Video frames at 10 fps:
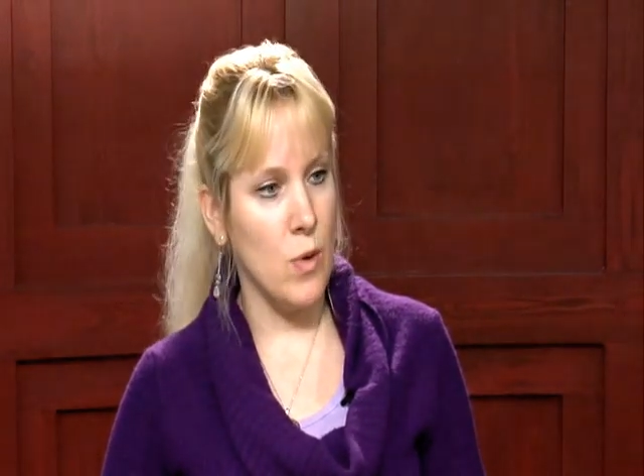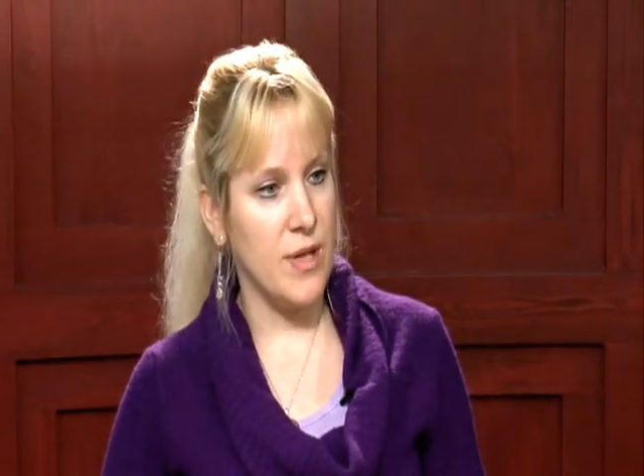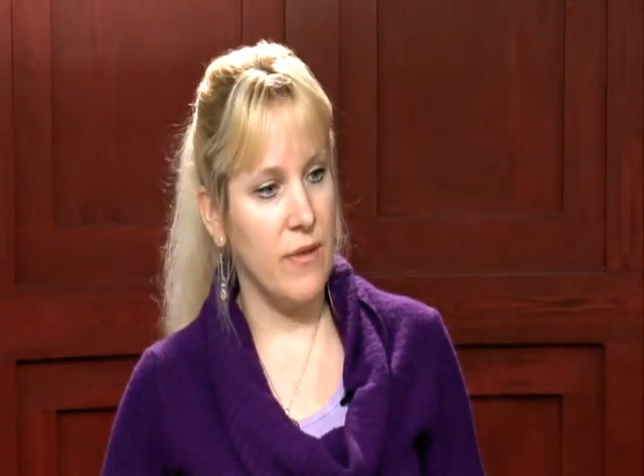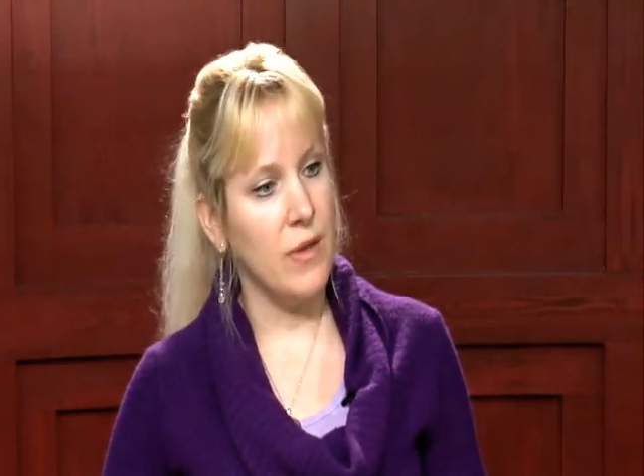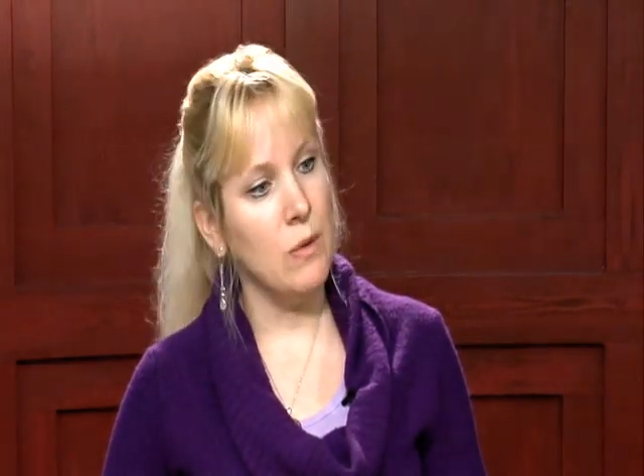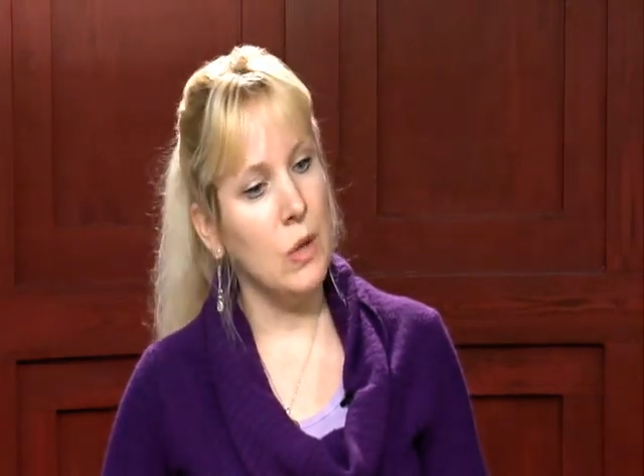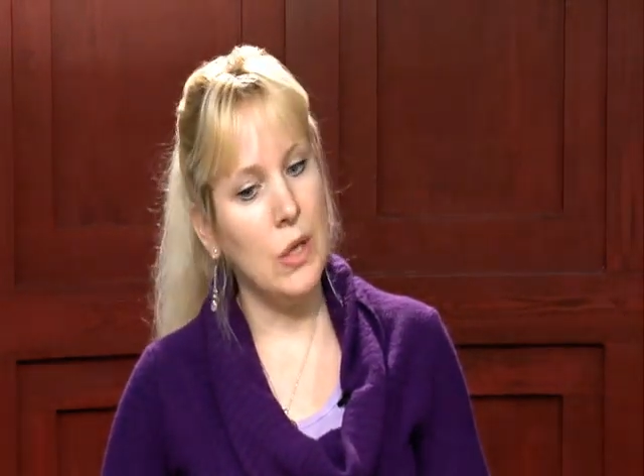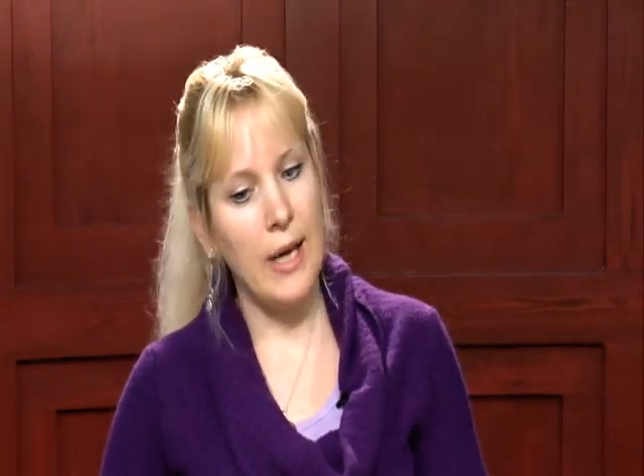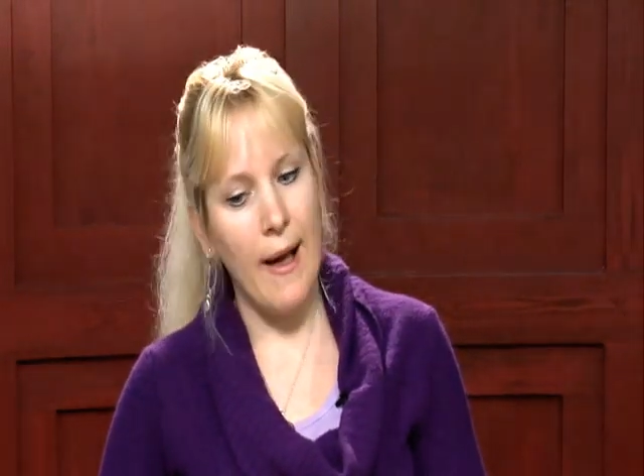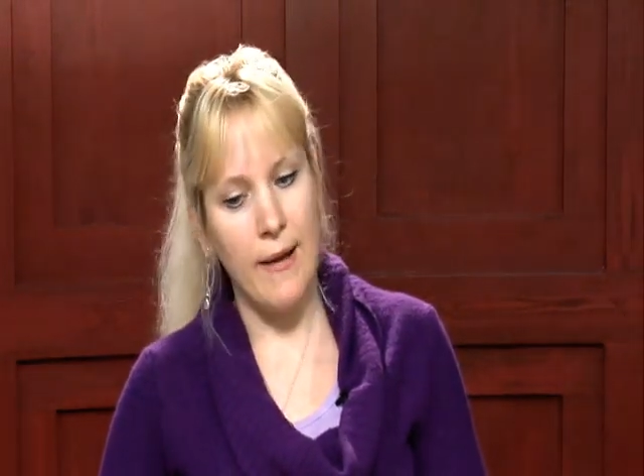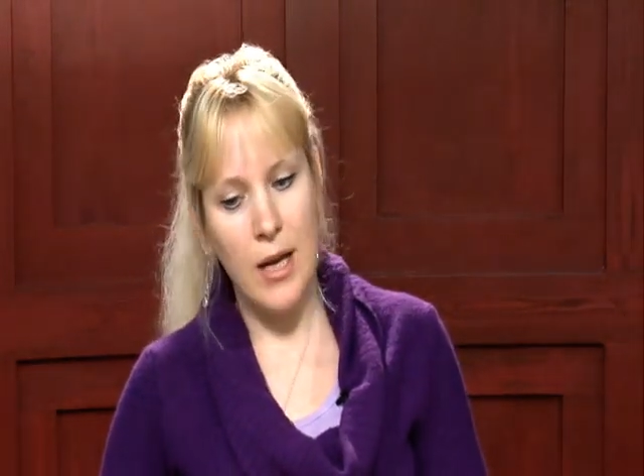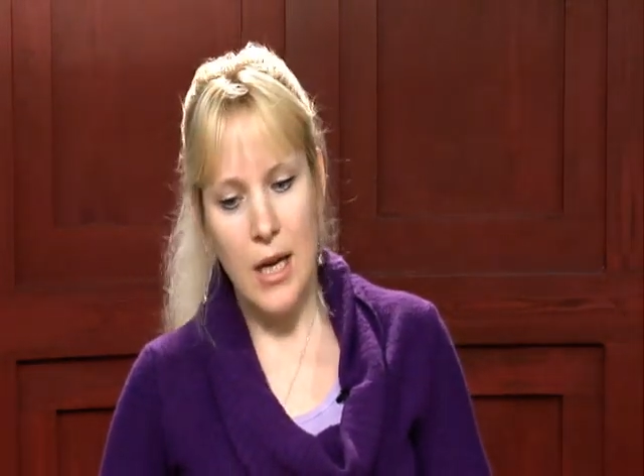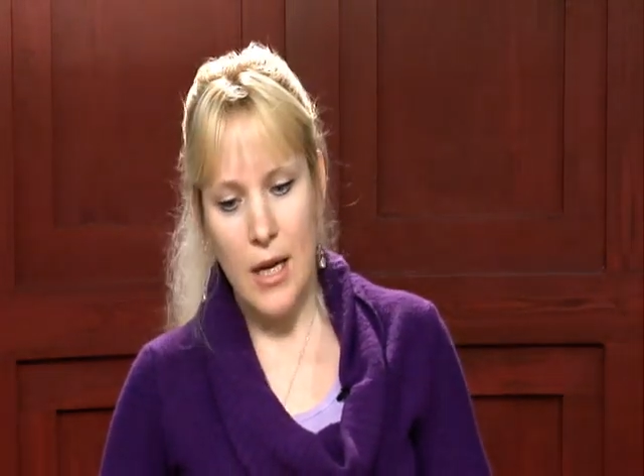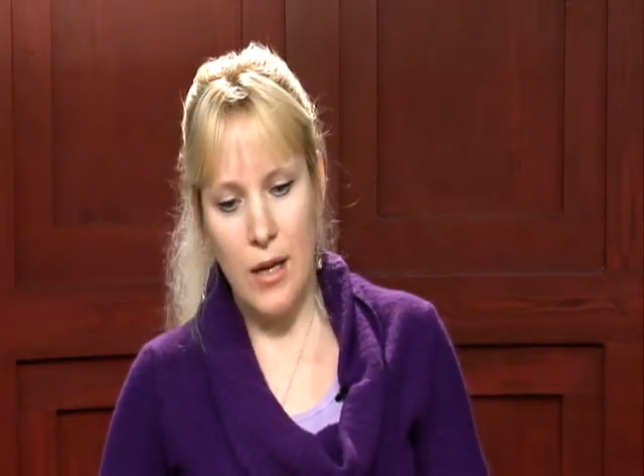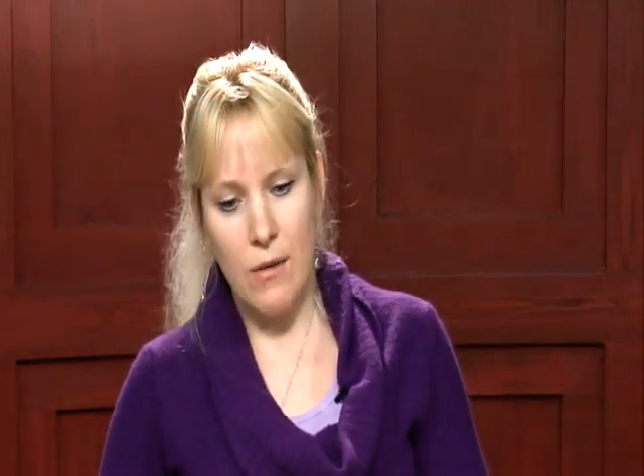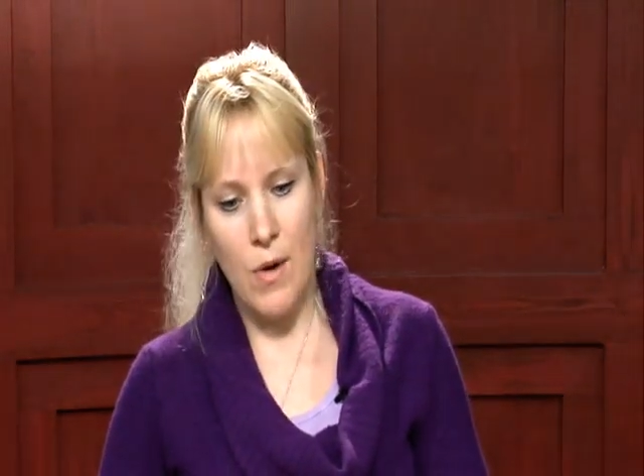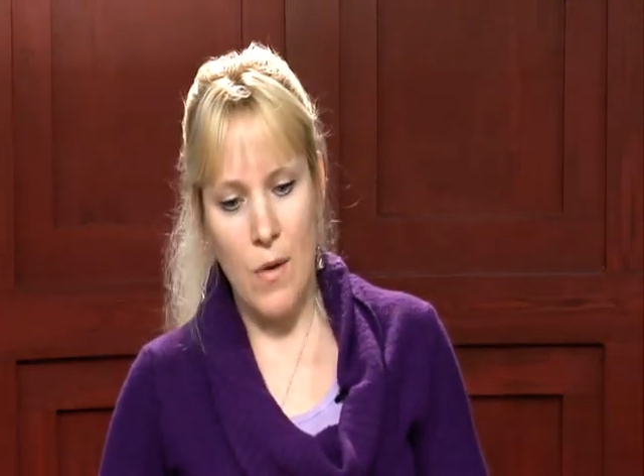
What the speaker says: If you look at, you know,